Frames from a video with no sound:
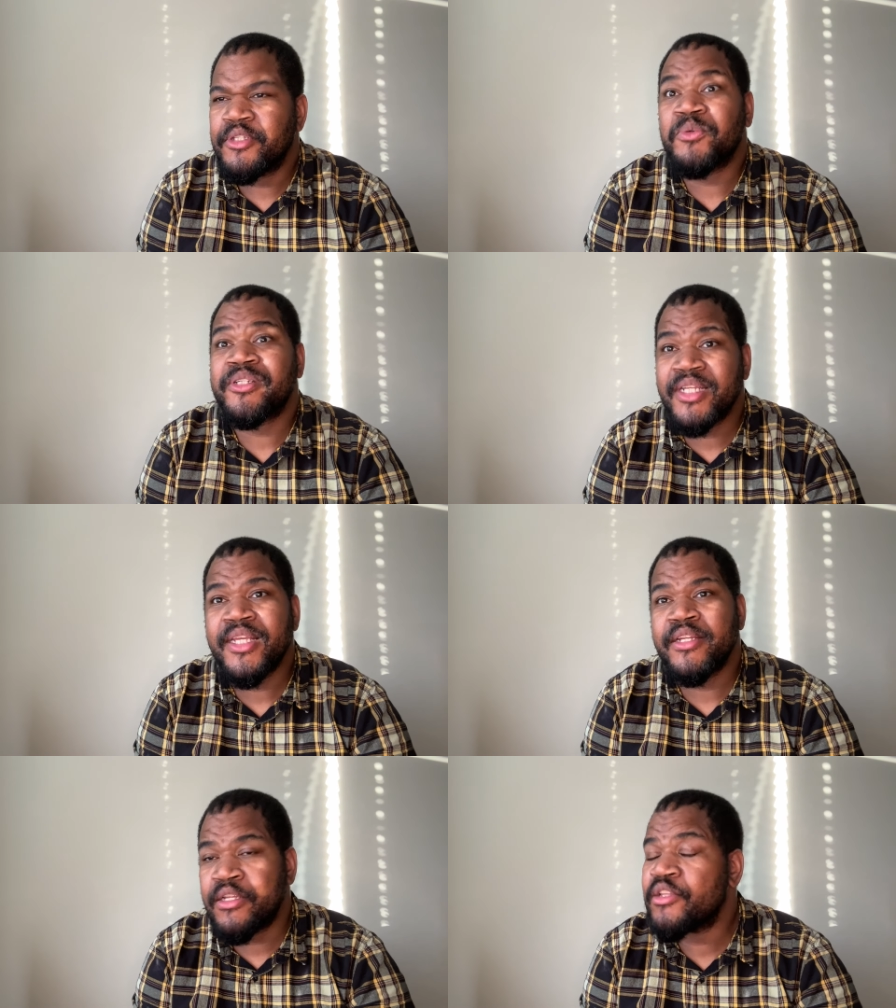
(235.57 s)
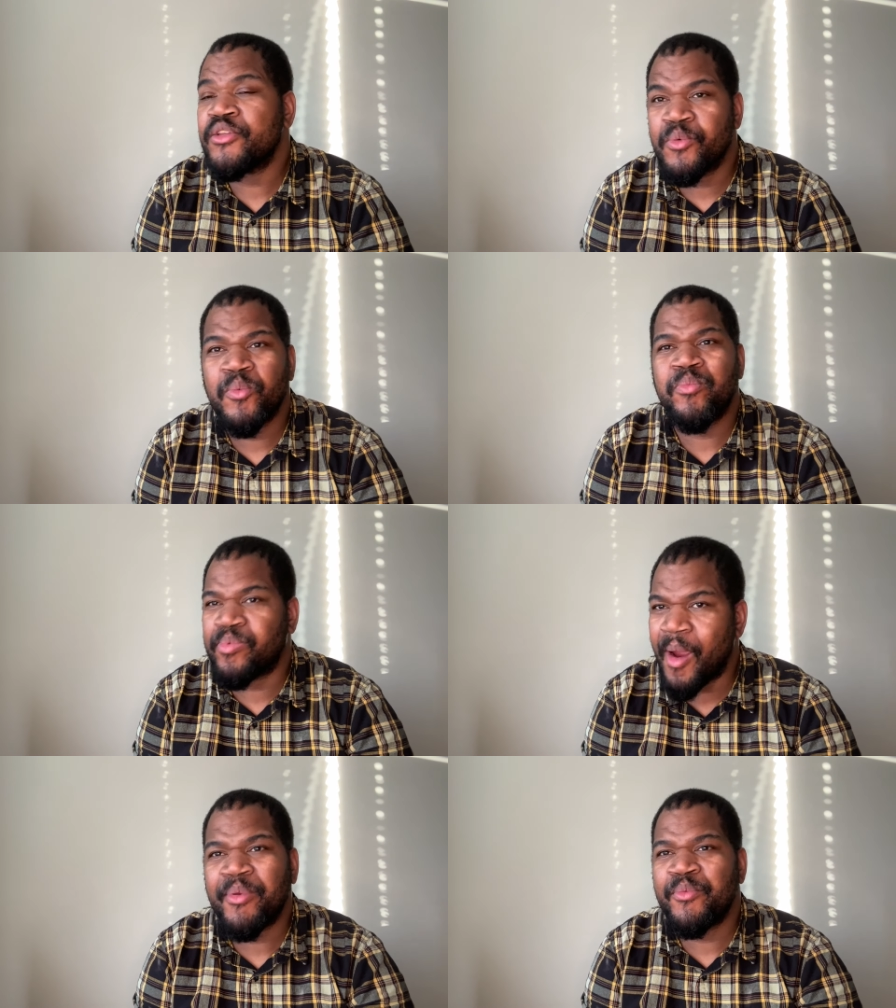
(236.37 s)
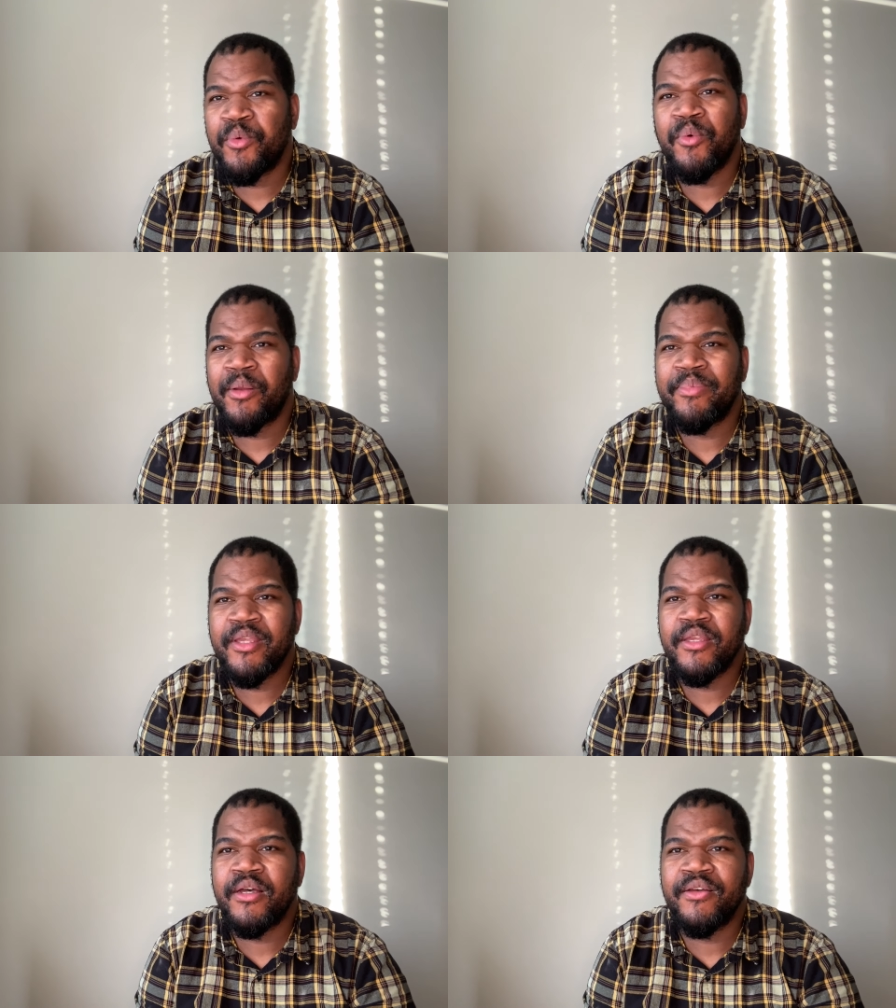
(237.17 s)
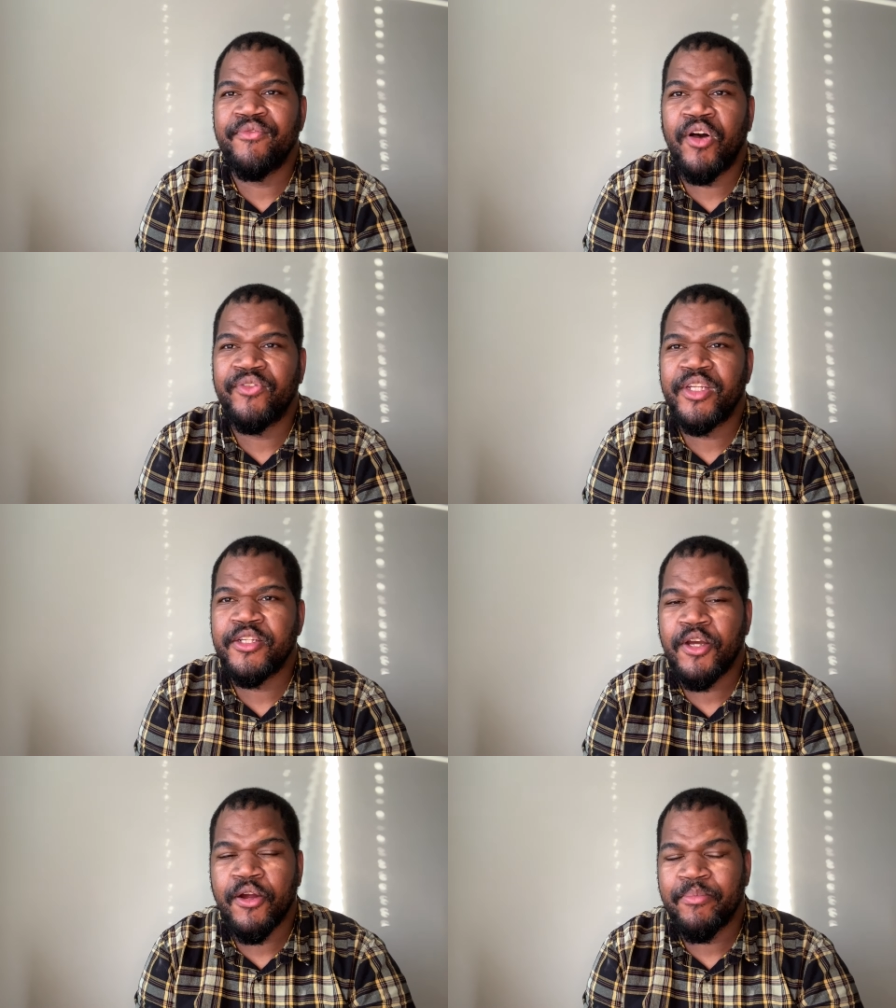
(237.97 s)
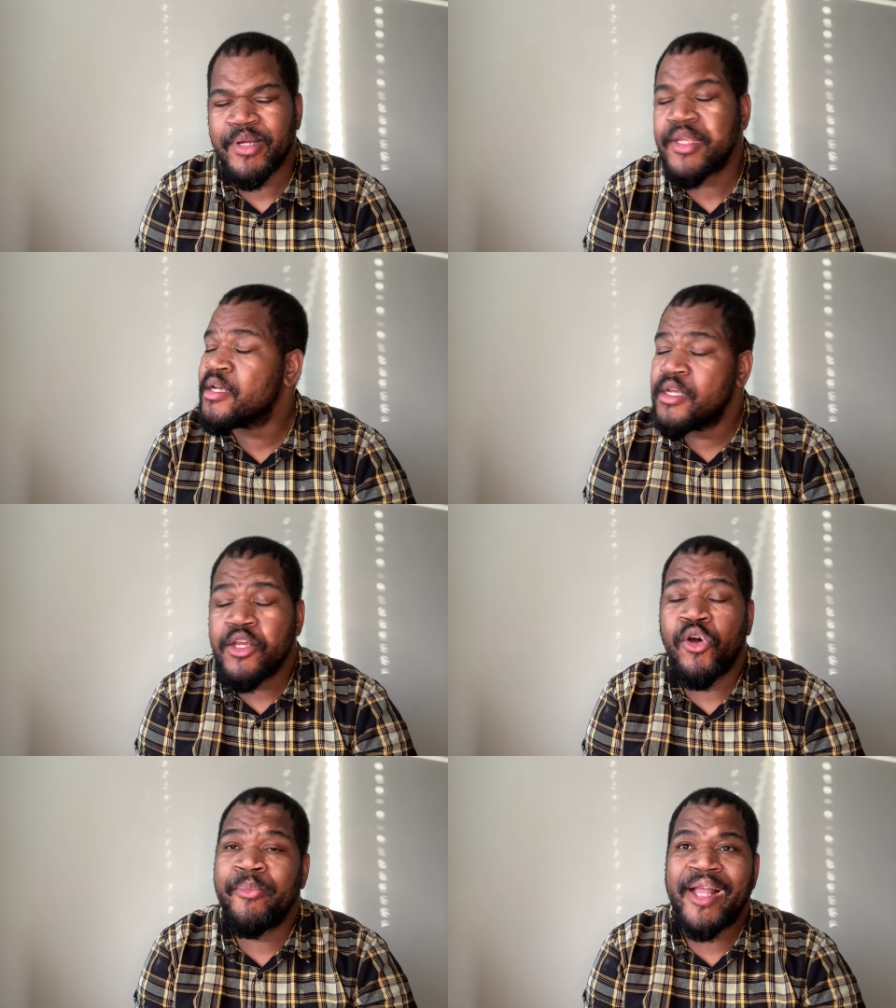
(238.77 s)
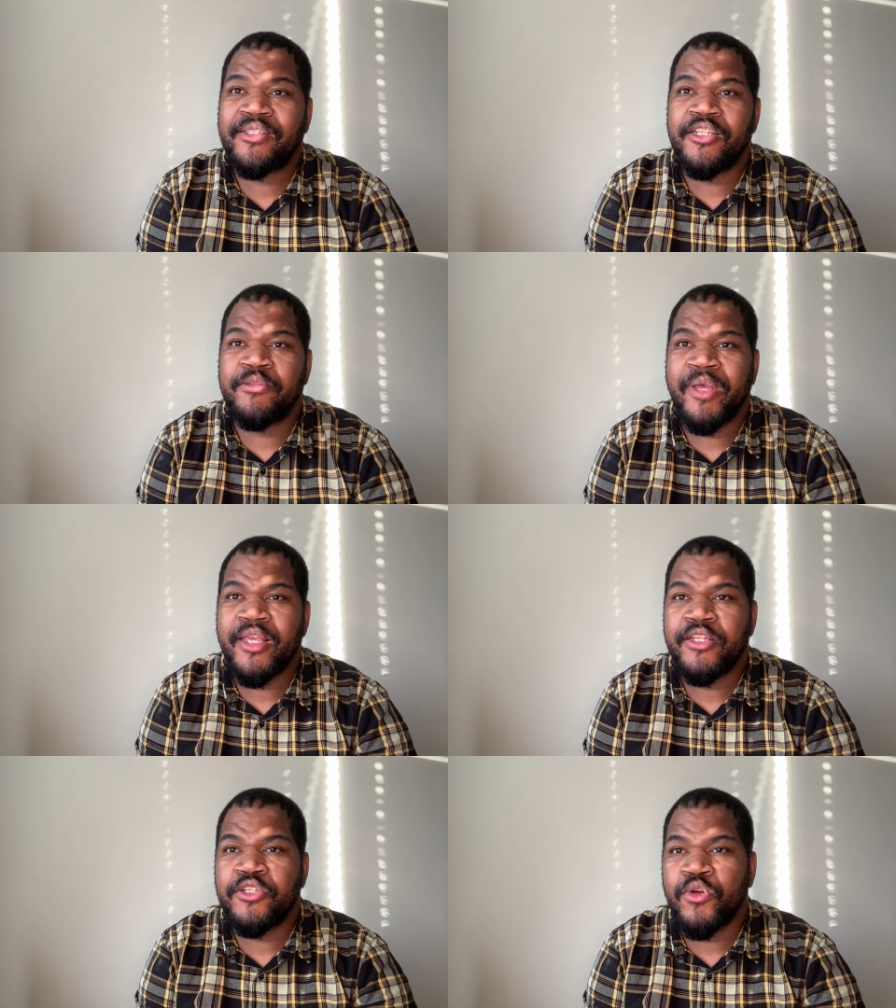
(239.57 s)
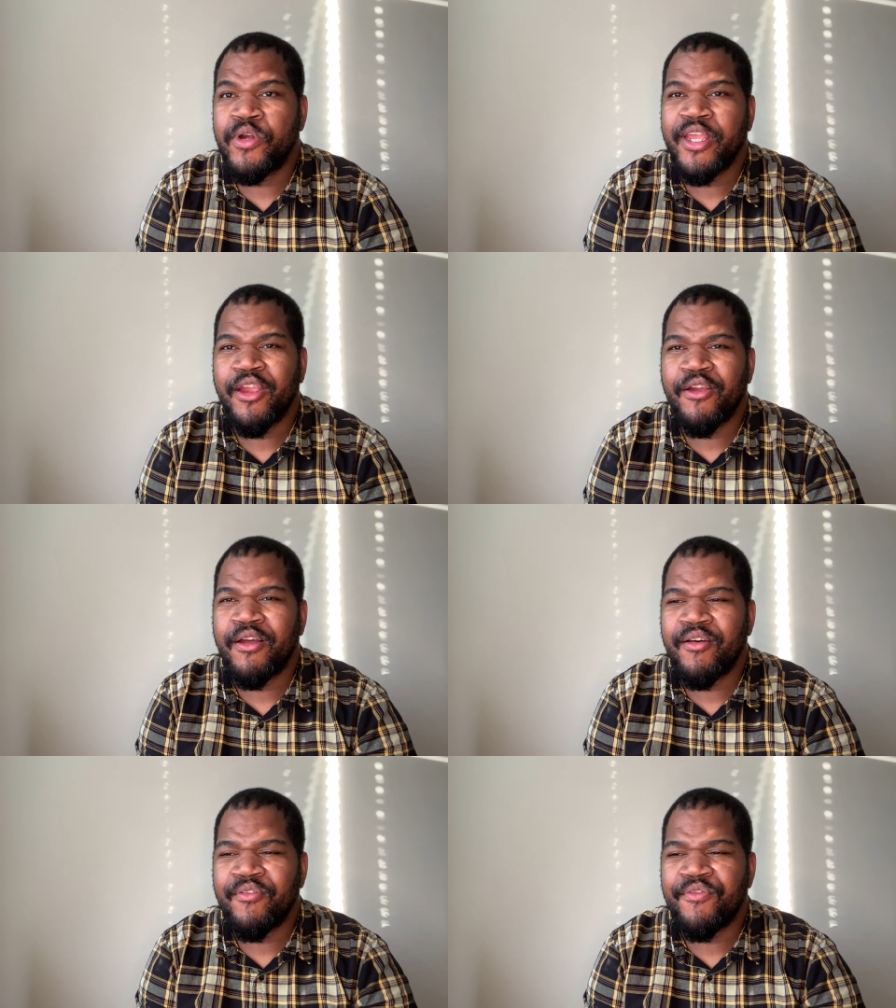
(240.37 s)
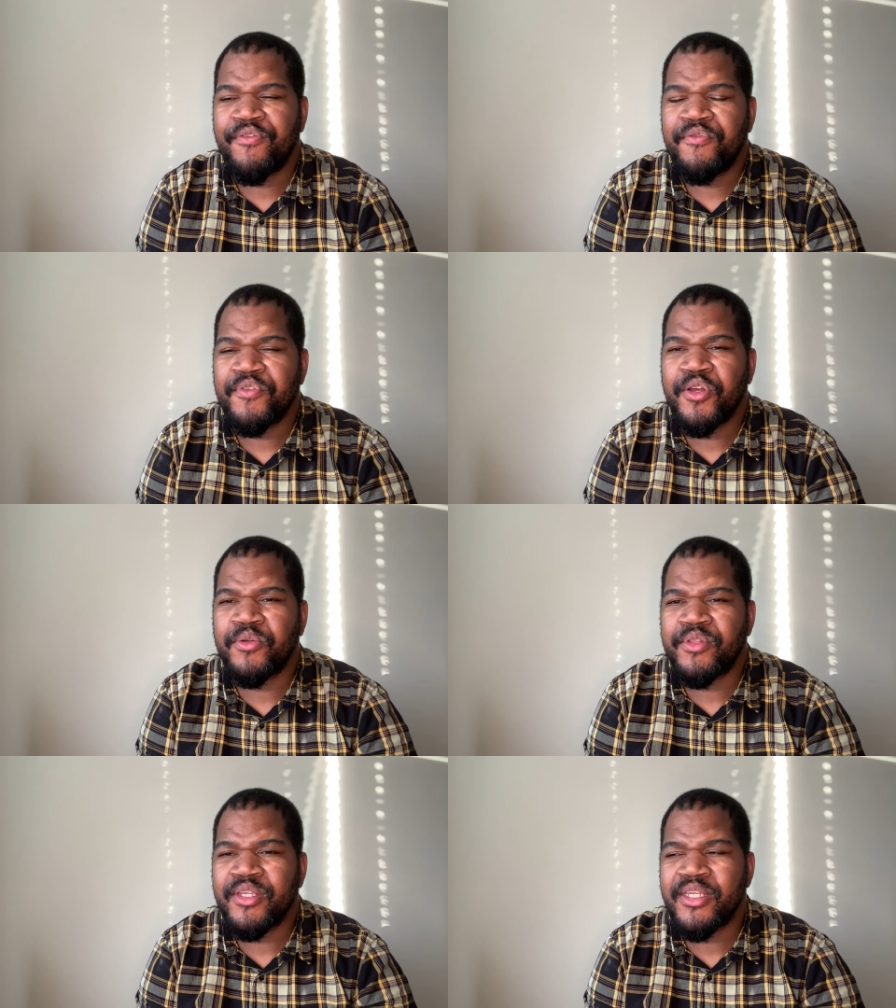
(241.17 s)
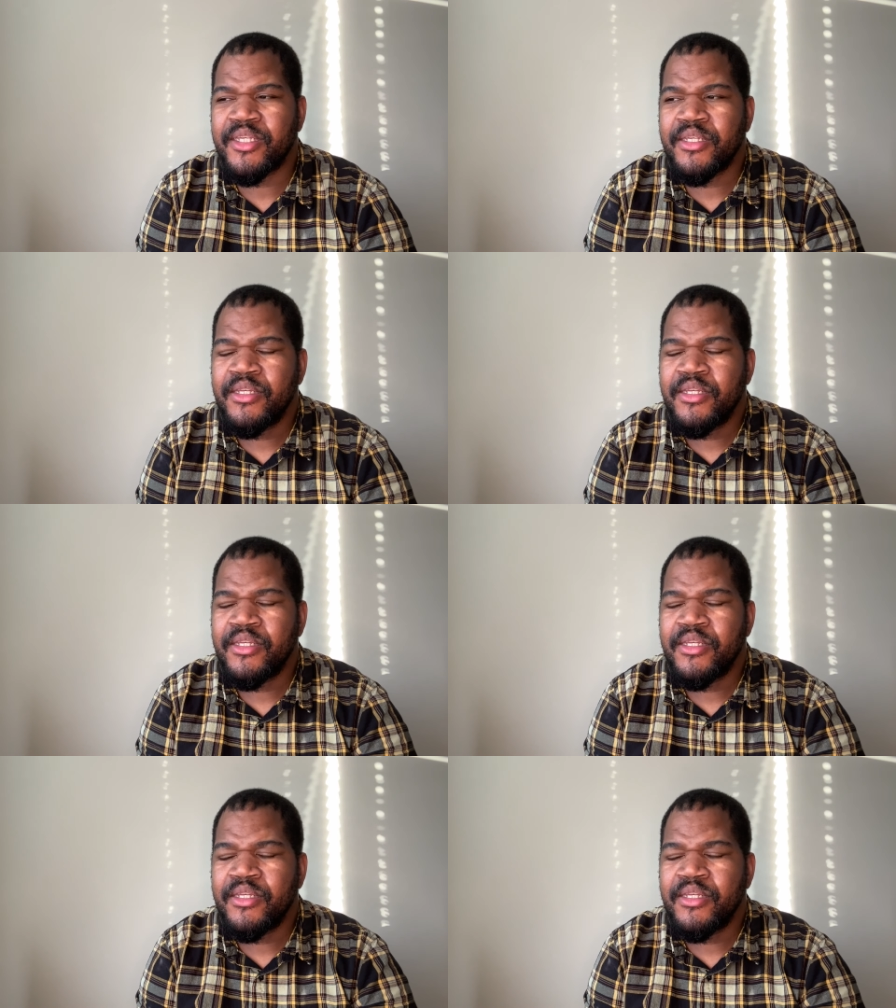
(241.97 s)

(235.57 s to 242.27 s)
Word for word: seen, you probably will want to be involved in this card. But going back to this main story here of, you know, the